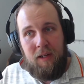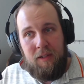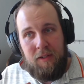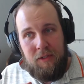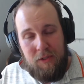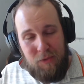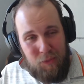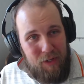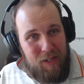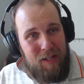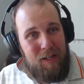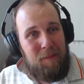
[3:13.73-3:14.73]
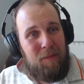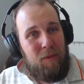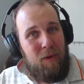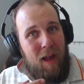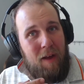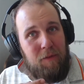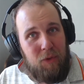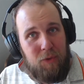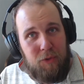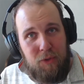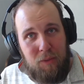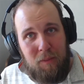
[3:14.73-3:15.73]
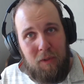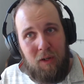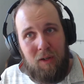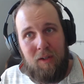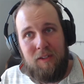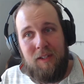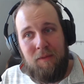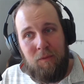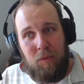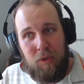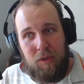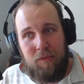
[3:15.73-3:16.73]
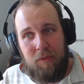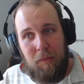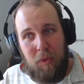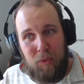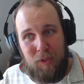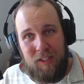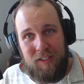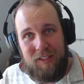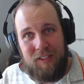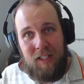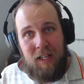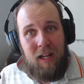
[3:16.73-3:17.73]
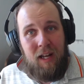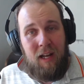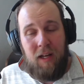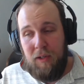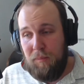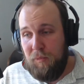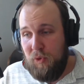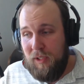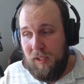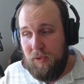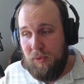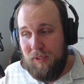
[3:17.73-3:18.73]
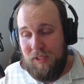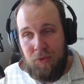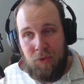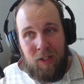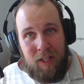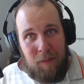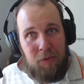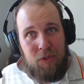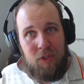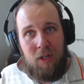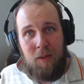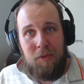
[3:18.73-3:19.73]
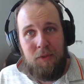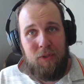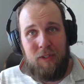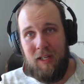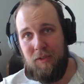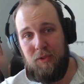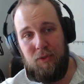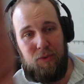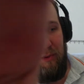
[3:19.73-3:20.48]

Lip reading: stream, have your Zoom calls and work remotely. You can do this on a laptop, you can do